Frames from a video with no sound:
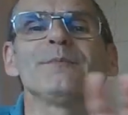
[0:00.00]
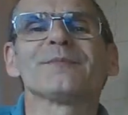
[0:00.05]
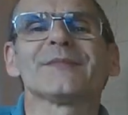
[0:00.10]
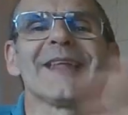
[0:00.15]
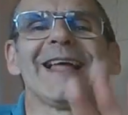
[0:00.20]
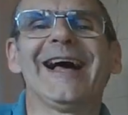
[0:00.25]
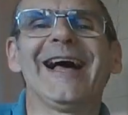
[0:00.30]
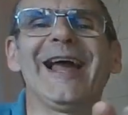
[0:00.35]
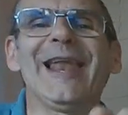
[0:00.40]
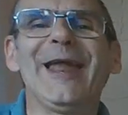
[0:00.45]

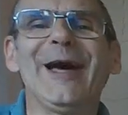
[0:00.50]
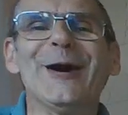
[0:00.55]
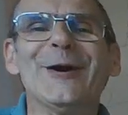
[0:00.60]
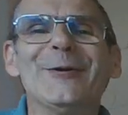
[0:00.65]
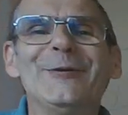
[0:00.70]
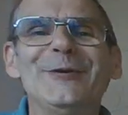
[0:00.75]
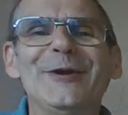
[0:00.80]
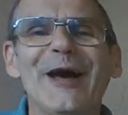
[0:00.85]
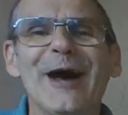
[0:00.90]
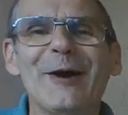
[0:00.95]
Hello,
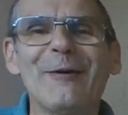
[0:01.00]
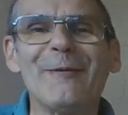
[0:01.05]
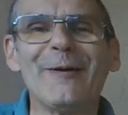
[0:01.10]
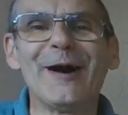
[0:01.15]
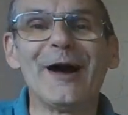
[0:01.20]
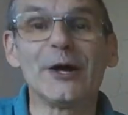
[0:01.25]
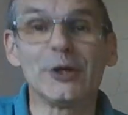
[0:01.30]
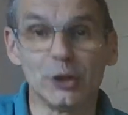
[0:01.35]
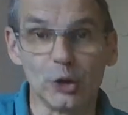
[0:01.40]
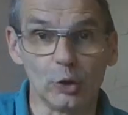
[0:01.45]

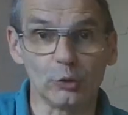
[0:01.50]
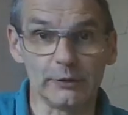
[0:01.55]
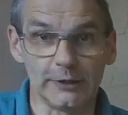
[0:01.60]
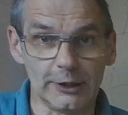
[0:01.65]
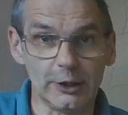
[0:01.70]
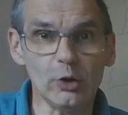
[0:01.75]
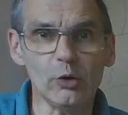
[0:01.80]
Noah. You're